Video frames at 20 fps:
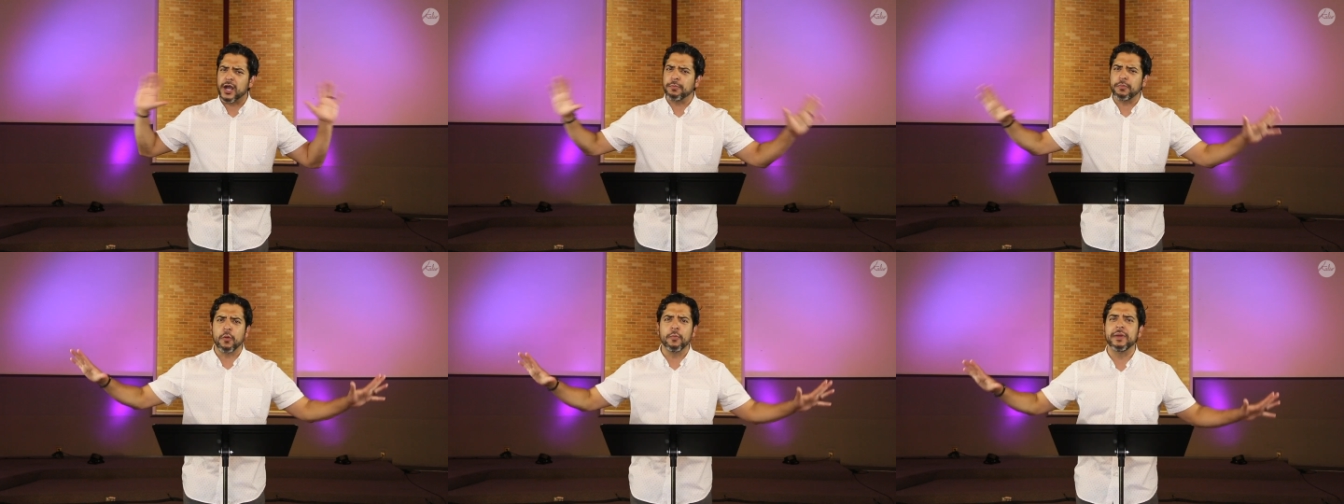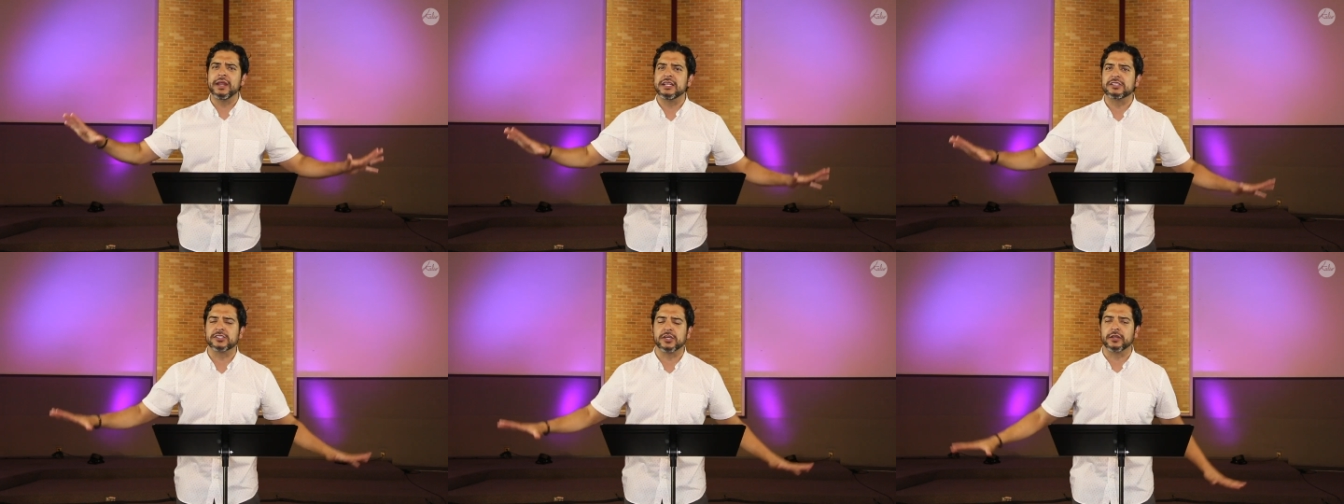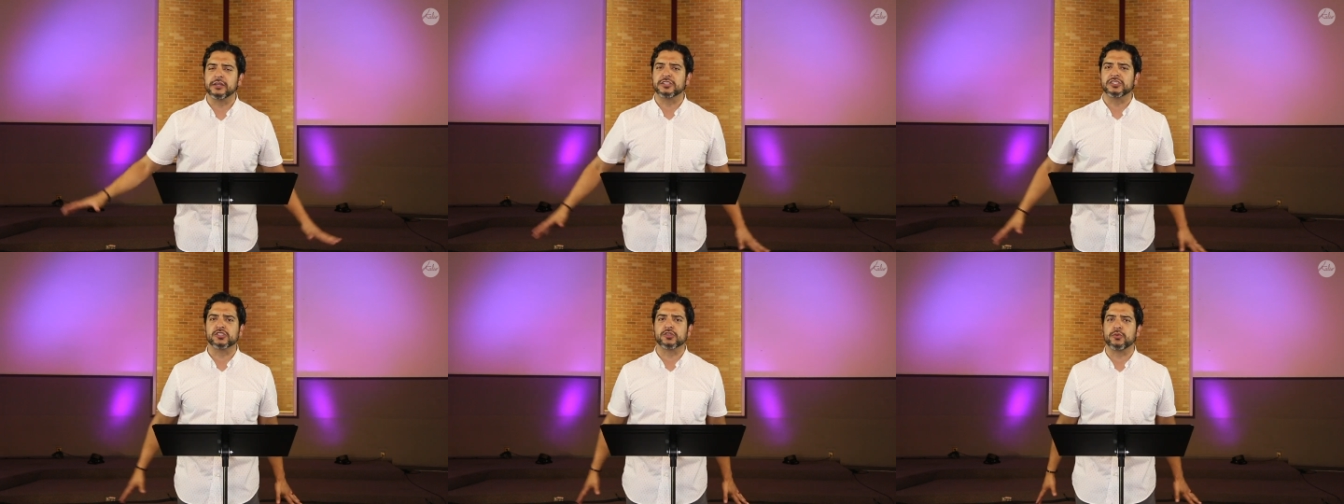a couple minutes
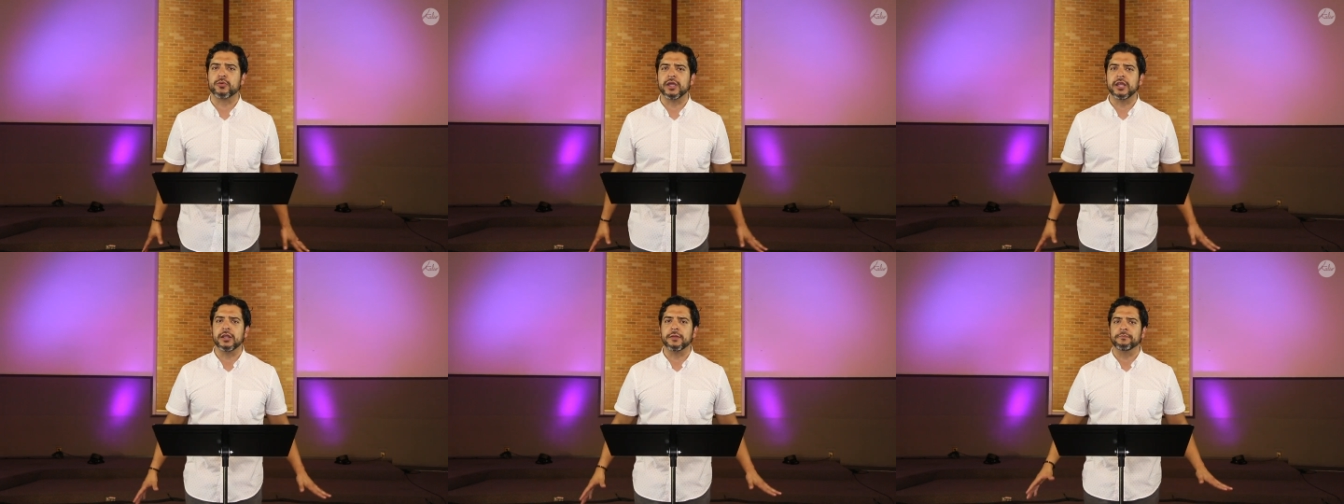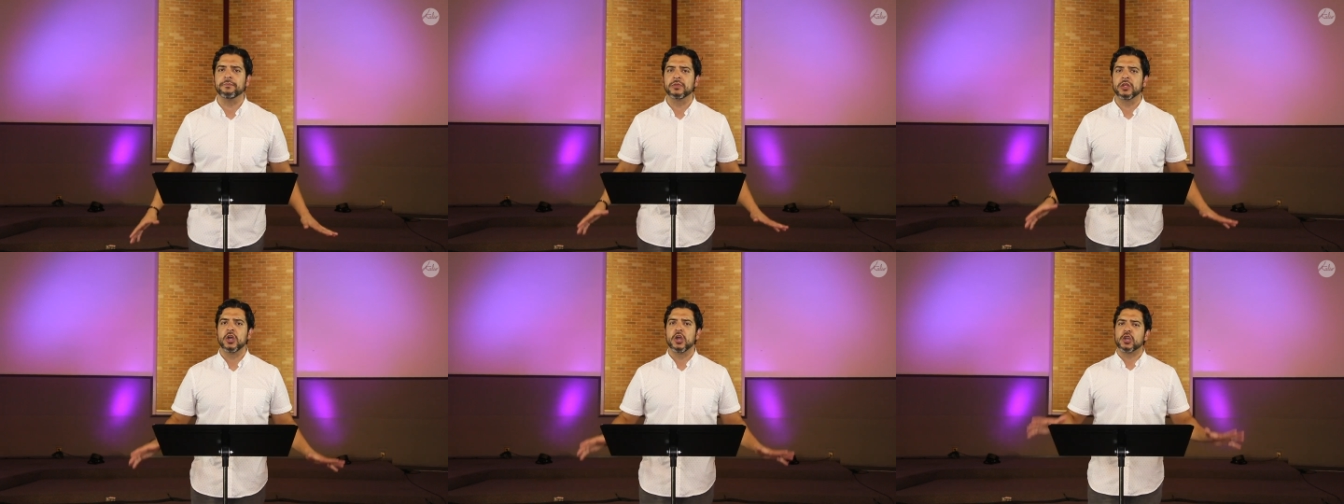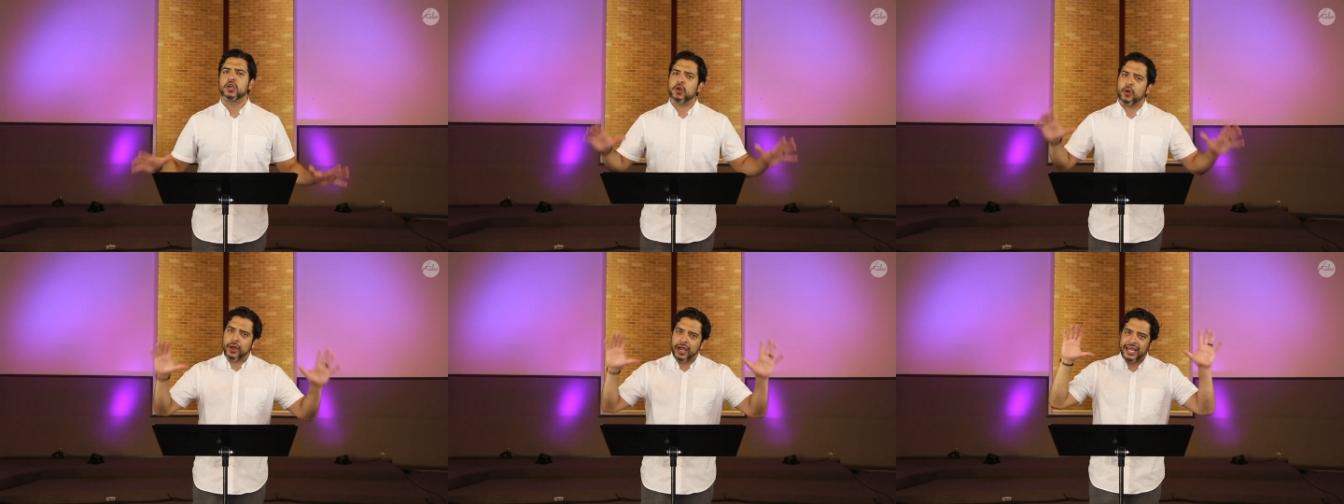on the screen.
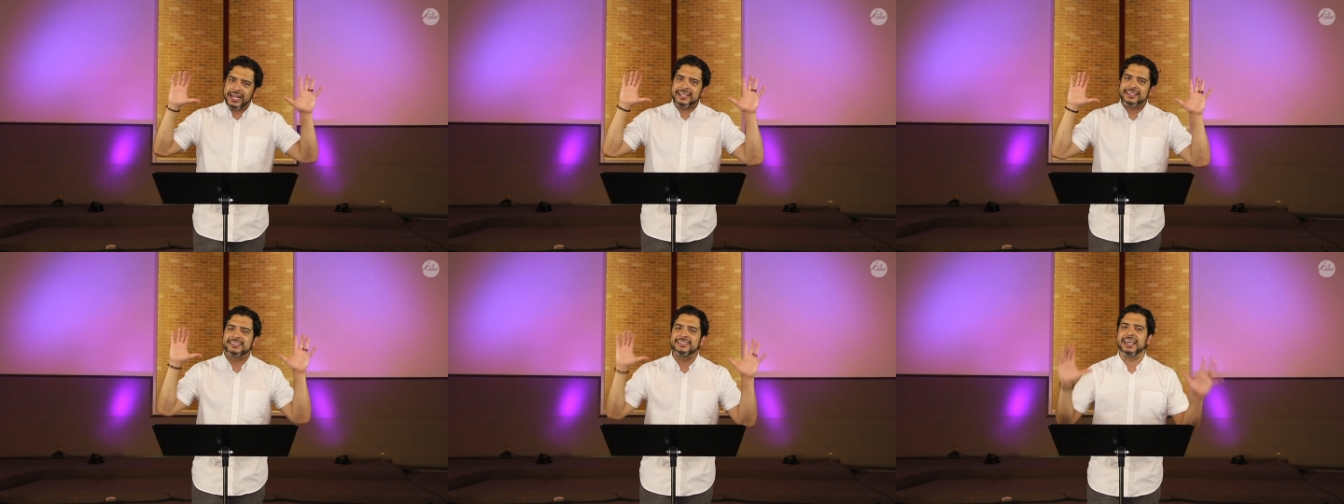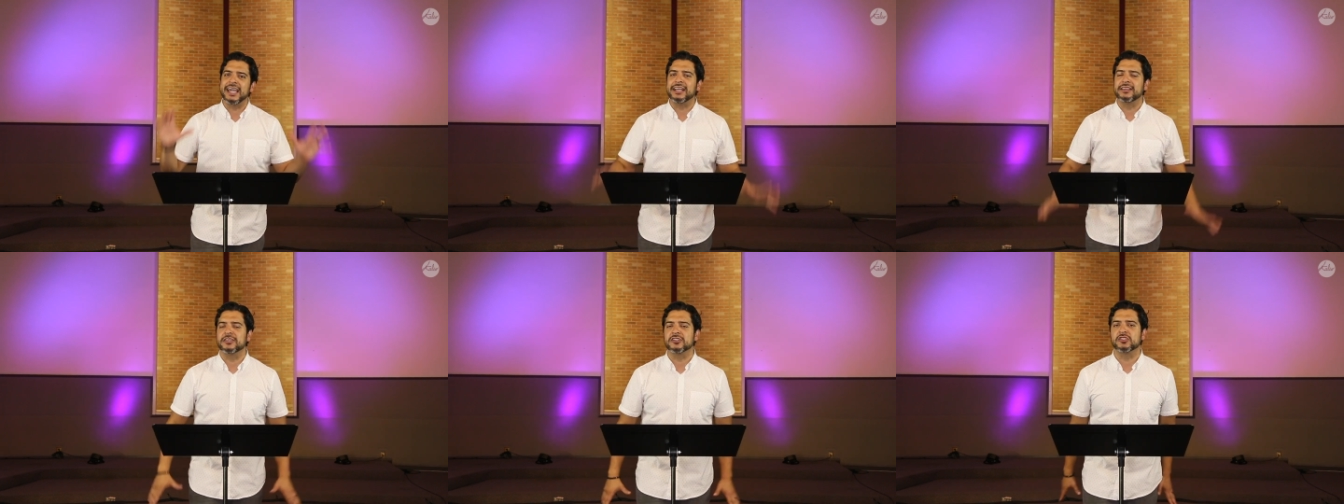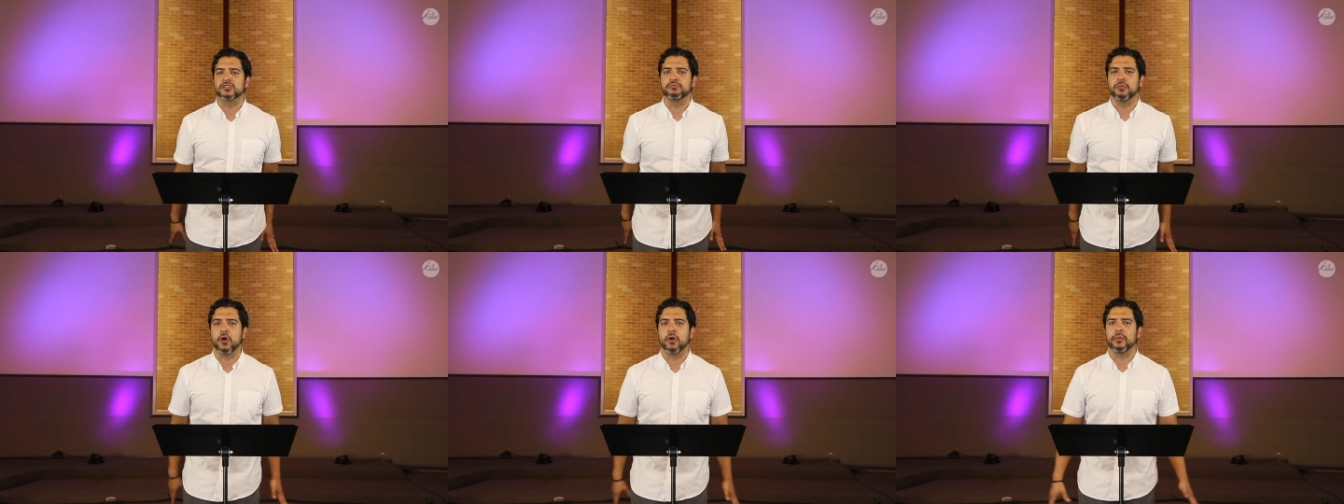Go ahead and take
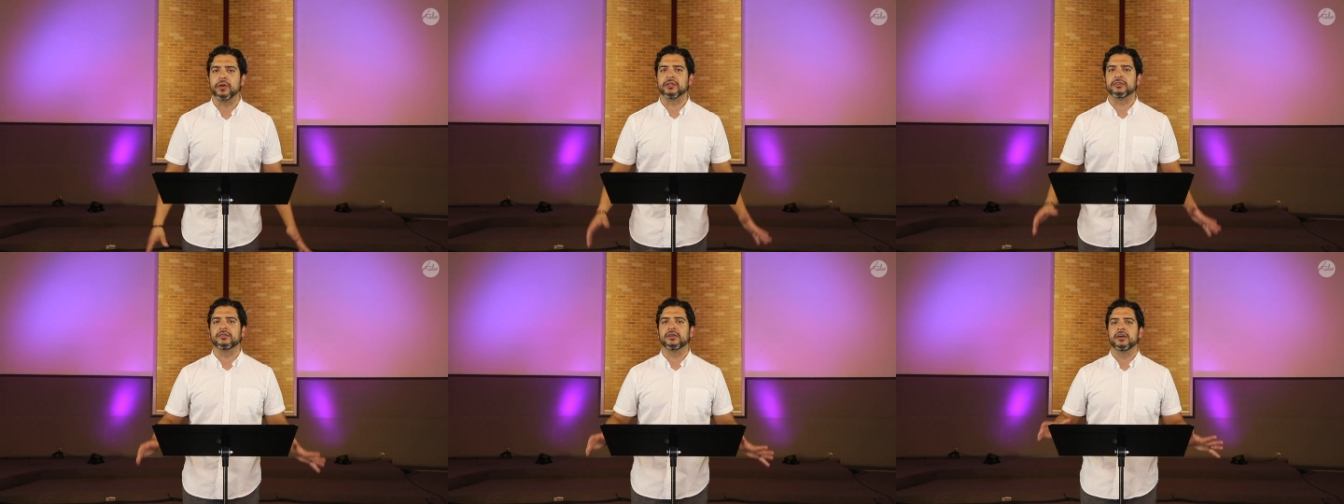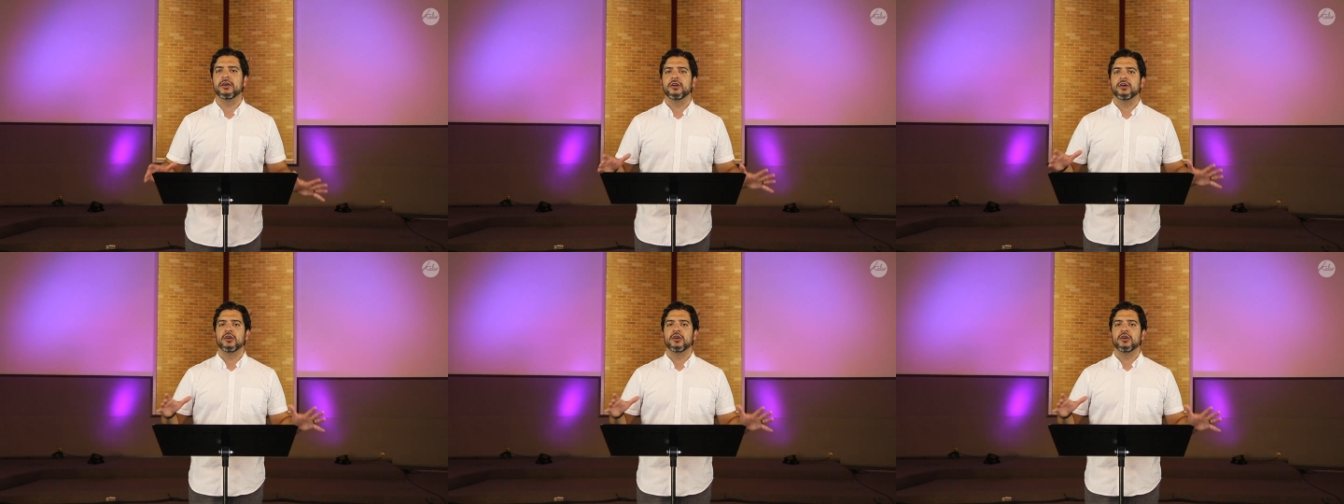this moment